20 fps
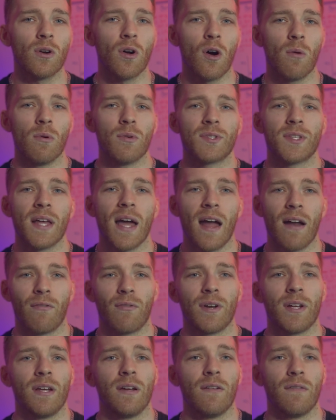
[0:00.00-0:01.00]
almost
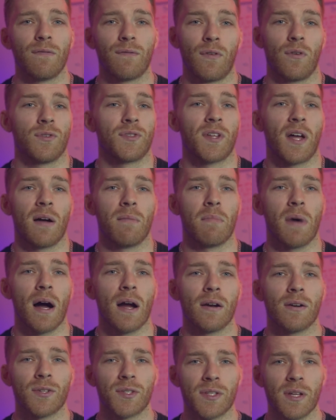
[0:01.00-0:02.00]
every first-time
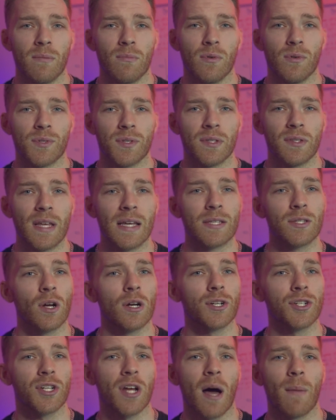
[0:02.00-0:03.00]
buyer stumbles. They
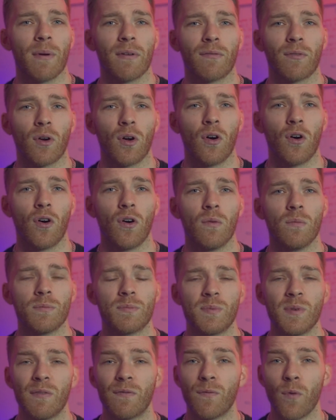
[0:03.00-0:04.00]
start shopping for homes
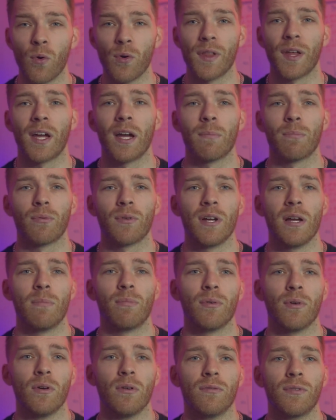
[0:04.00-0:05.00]
before they get
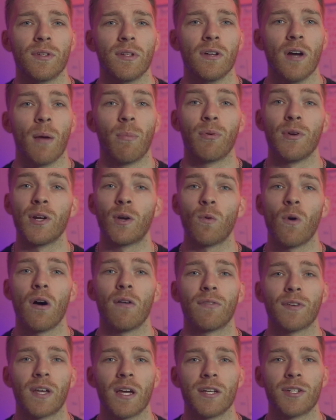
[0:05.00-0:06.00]
pre-approved. A
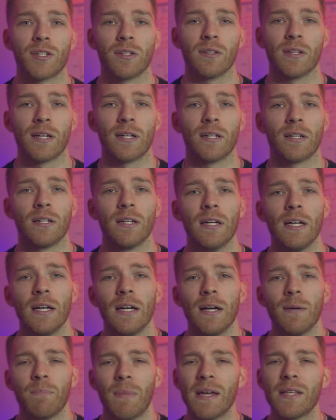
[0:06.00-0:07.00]
pre-qualification letter
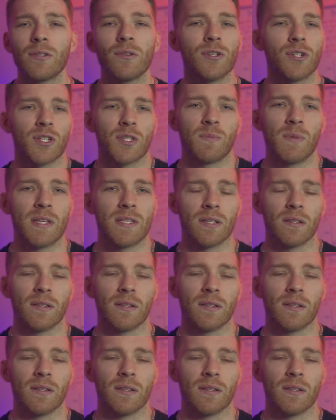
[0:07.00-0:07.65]
basically just means a